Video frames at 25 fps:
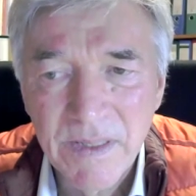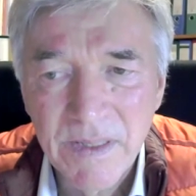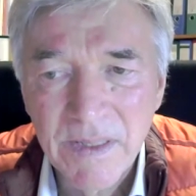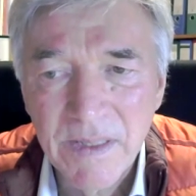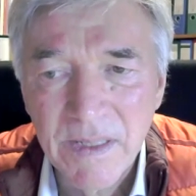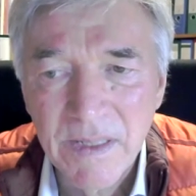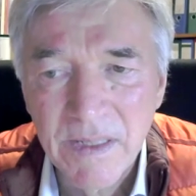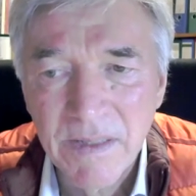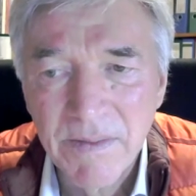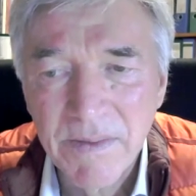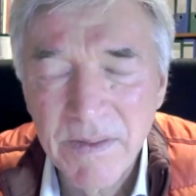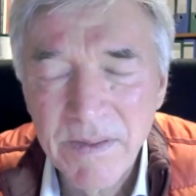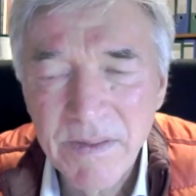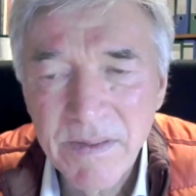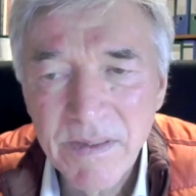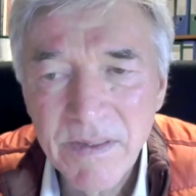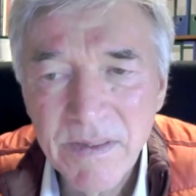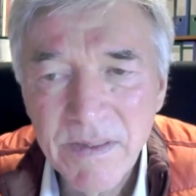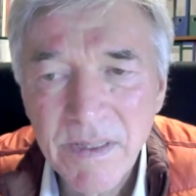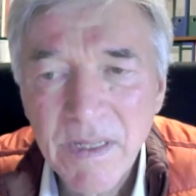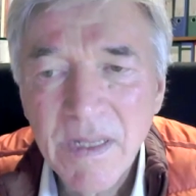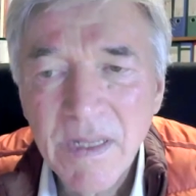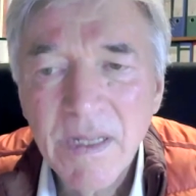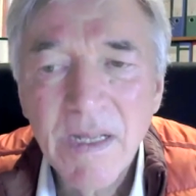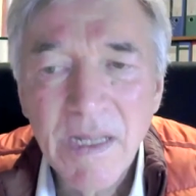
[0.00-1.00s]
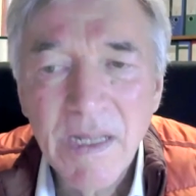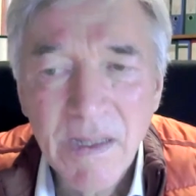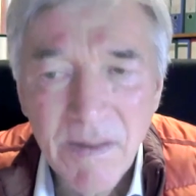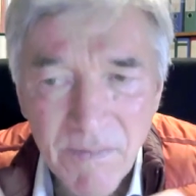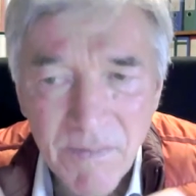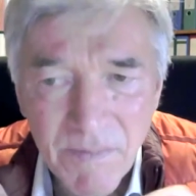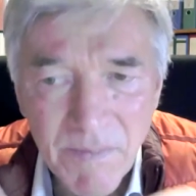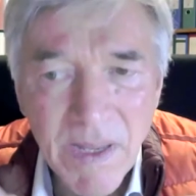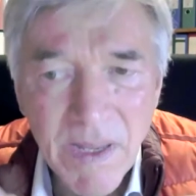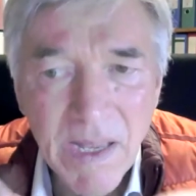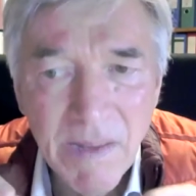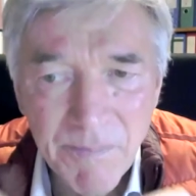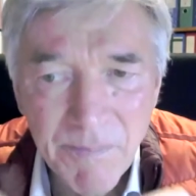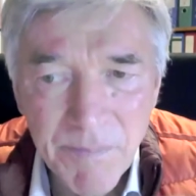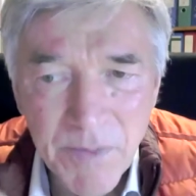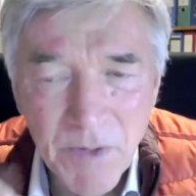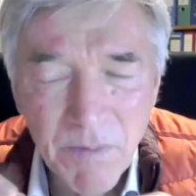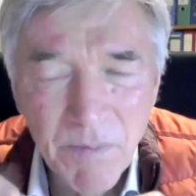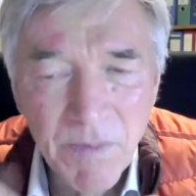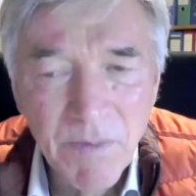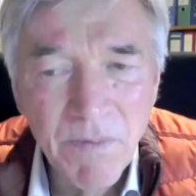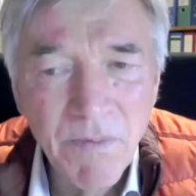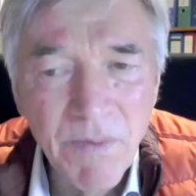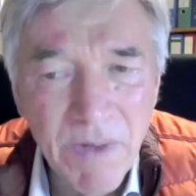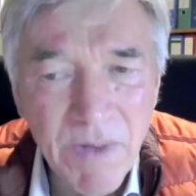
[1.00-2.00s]
Now, this is, we have to
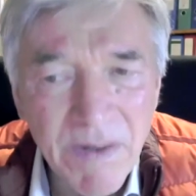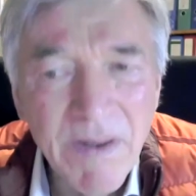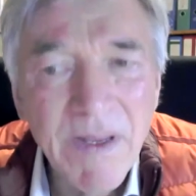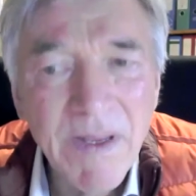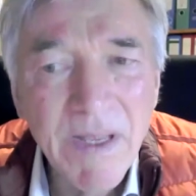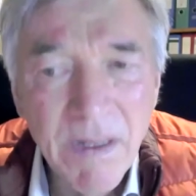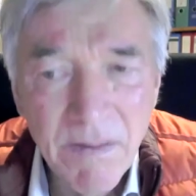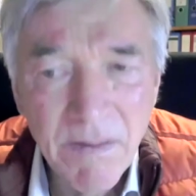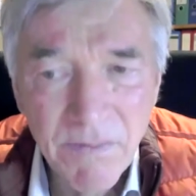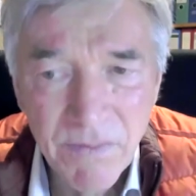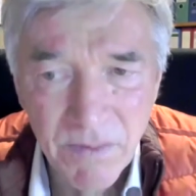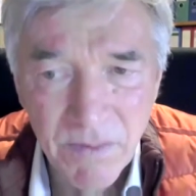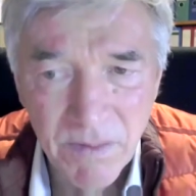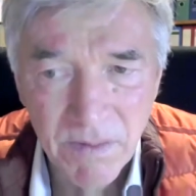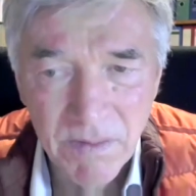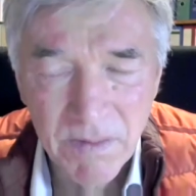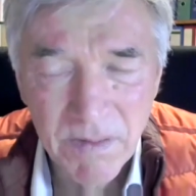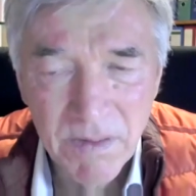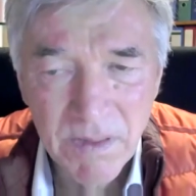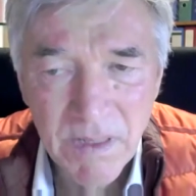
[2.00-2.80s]
be very careful.